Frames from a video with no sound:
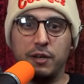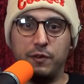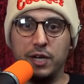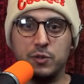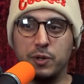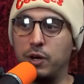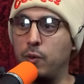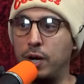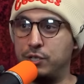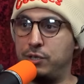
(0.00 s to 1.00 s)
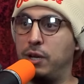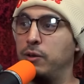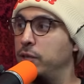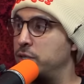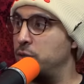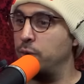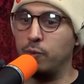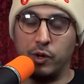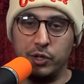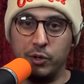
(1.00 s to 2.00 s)
If you guys want to go watch it there, listen to it
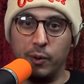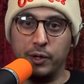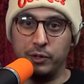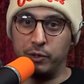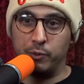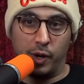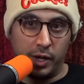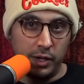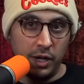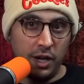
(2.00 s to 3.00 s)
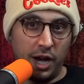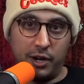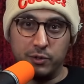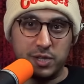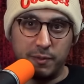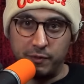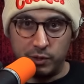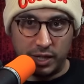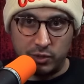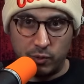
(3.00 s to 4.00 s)
while you go on your little run. I know some of you
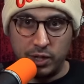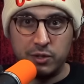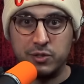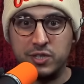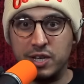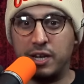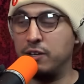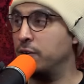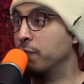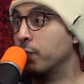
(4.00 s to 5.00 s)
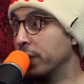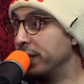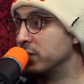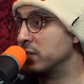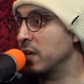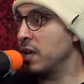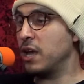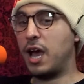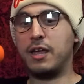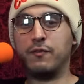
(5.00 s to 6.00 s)
like to run. You're sick and you're freaks.
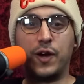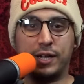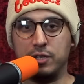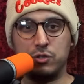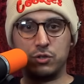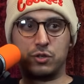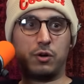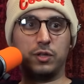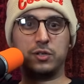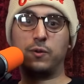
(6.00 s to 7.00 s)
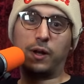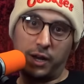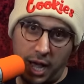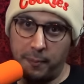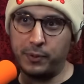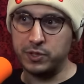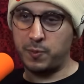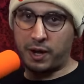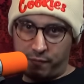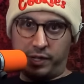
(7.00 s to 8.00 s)
Yeah. And the fact is, just go listen to it on Apple and
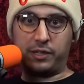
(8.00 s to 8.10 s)
Spotify.